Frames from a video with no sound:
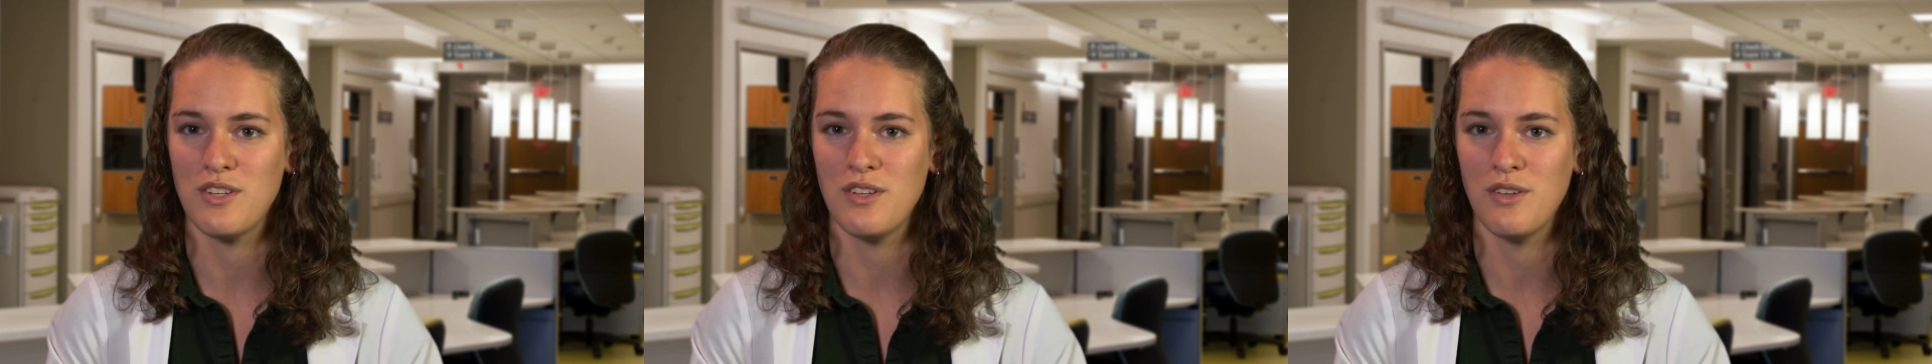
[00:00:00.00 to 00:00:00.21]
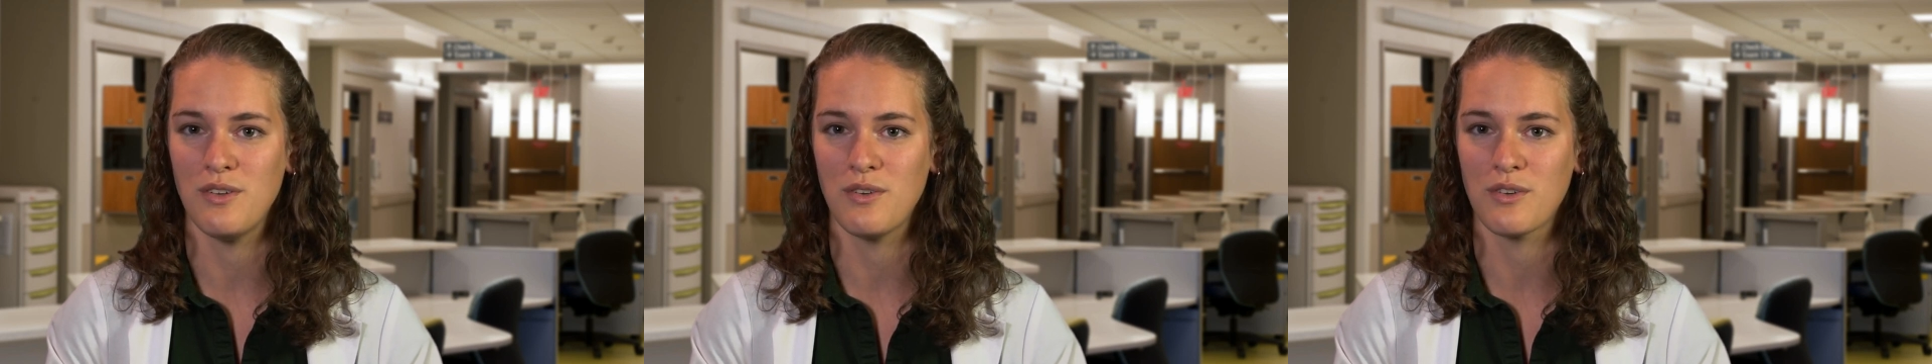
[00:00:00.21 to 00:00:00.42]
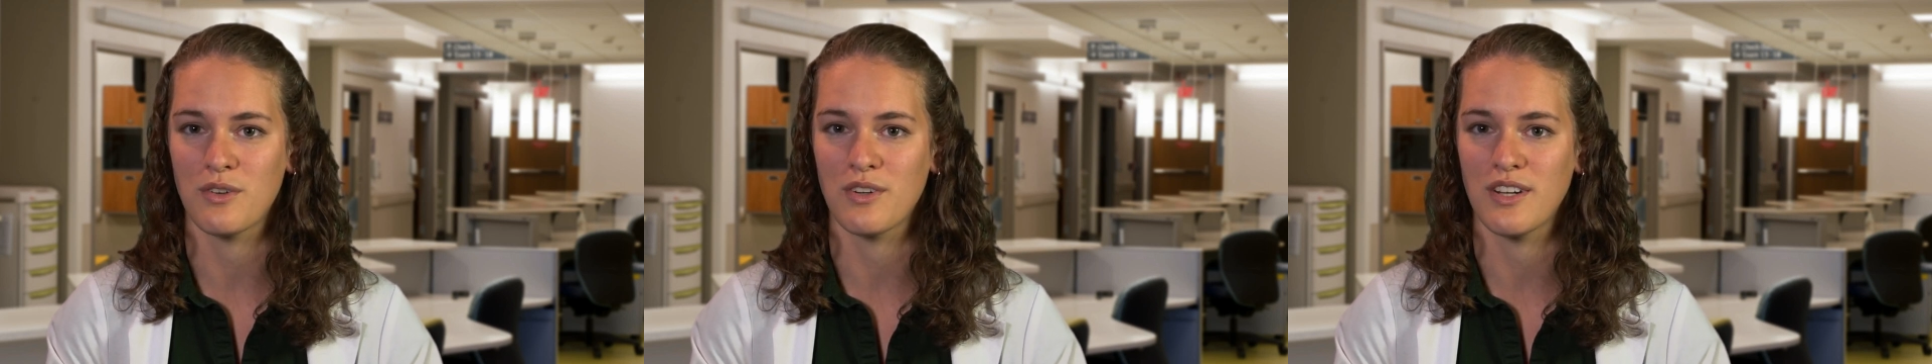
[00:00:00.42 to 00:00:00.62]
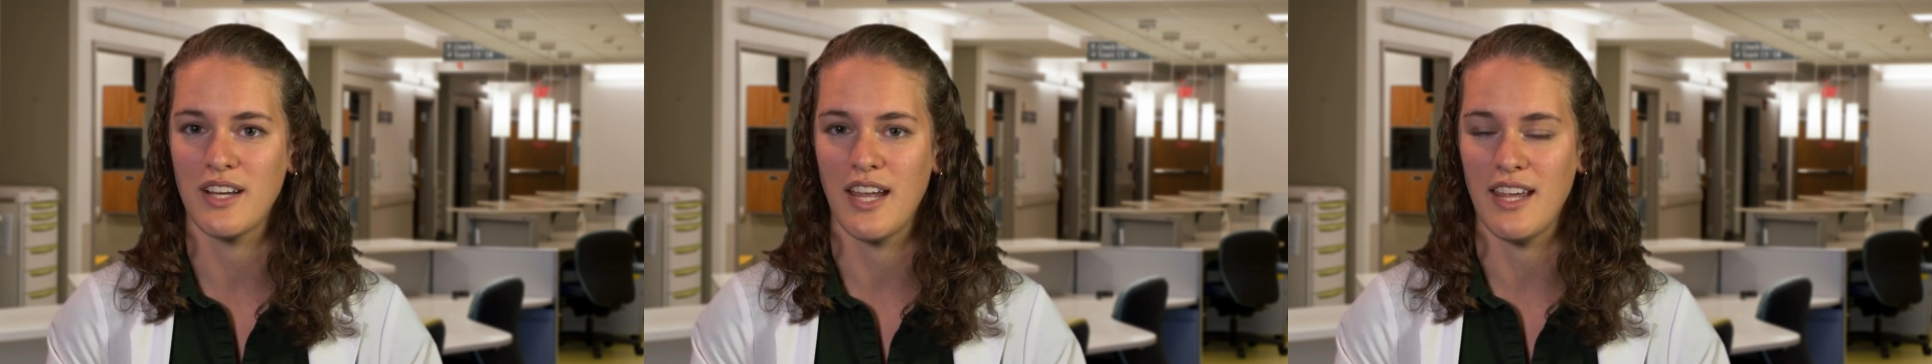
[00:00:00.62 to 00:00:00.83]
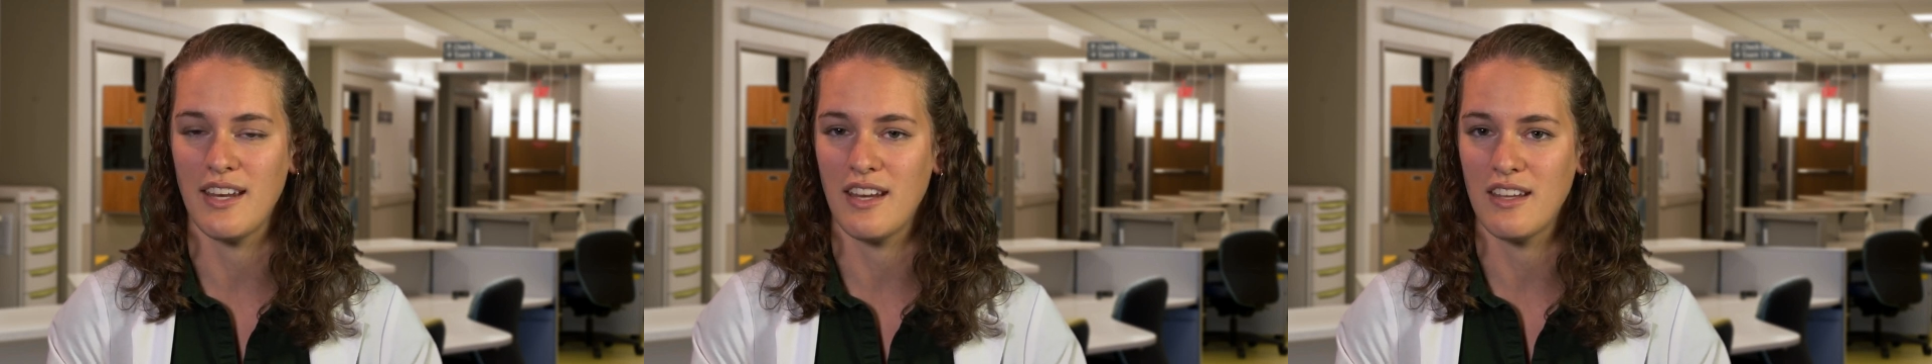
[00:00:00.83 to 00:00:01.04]
to
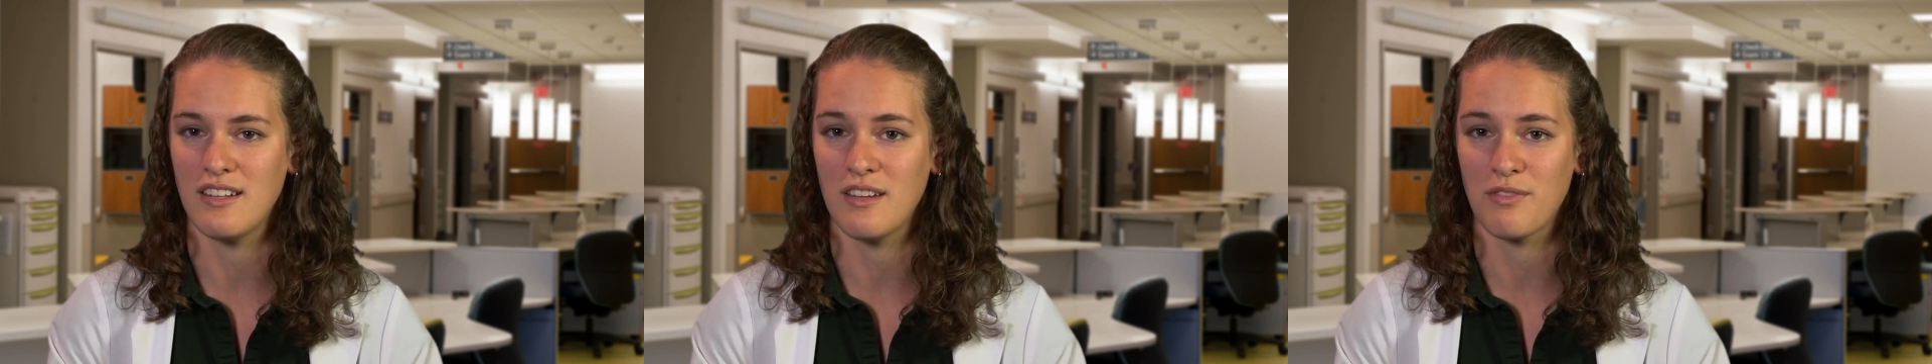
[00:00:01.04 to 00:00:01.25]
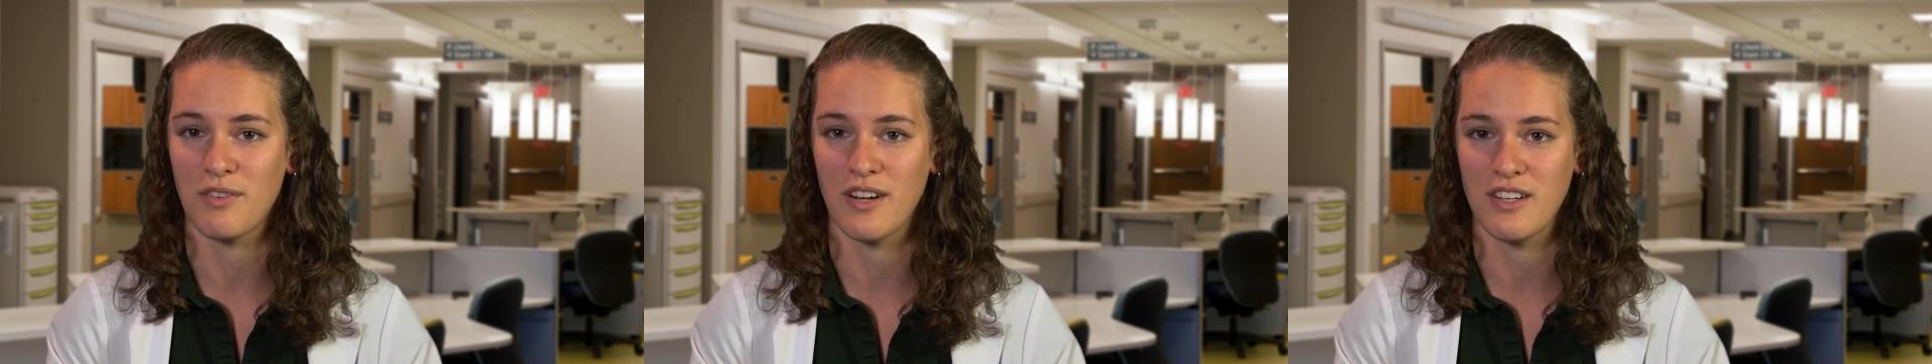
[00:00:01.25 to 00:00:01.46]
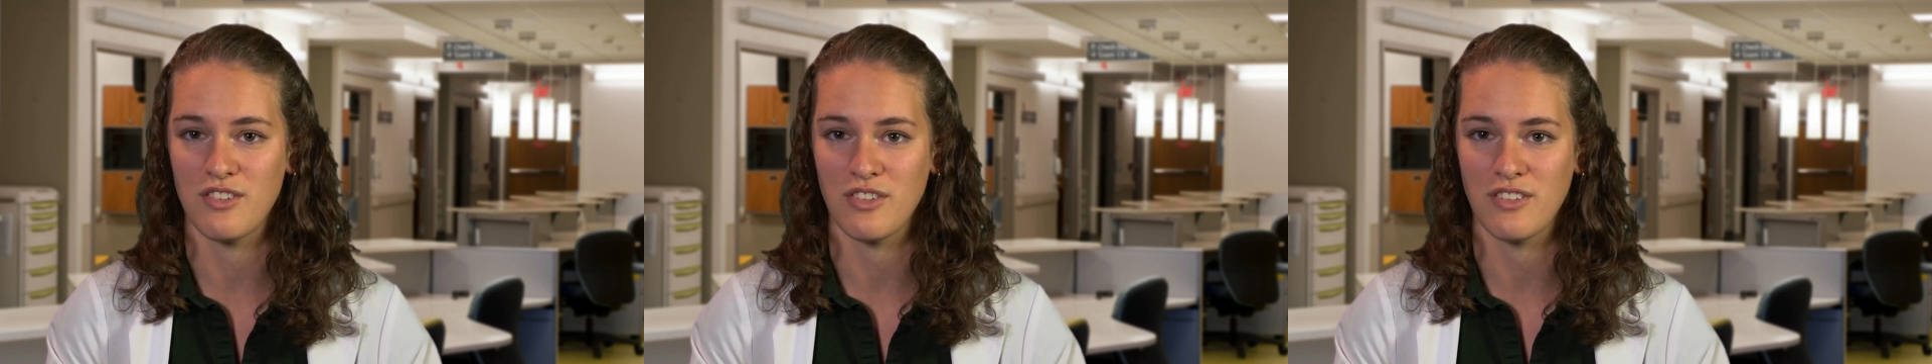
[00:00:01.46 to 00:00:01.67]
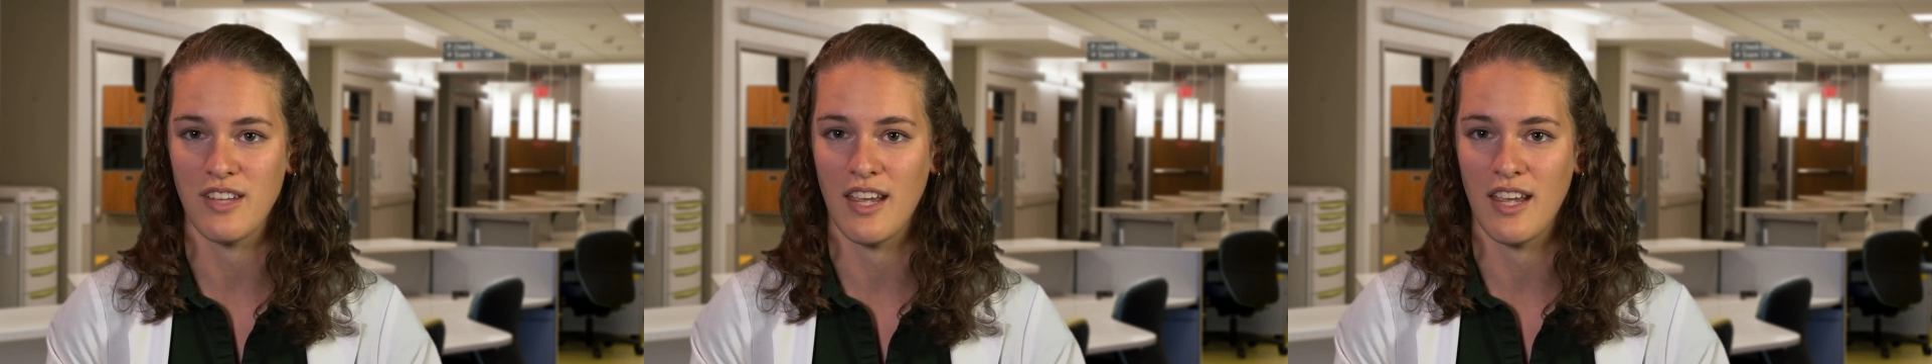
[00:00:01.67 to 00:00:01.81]
create a differential